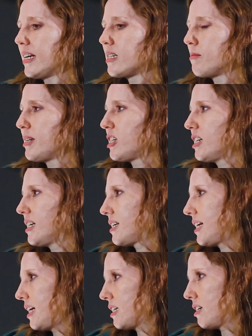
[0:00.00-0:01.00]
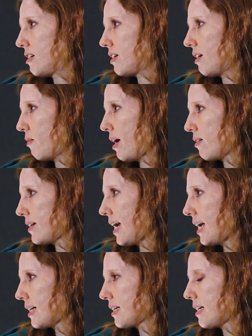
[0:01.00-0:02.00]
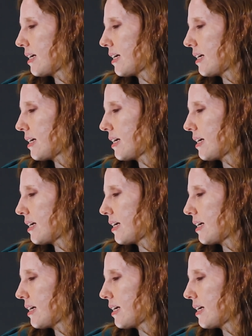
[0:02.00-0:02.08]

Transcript: exhibition is centered around that,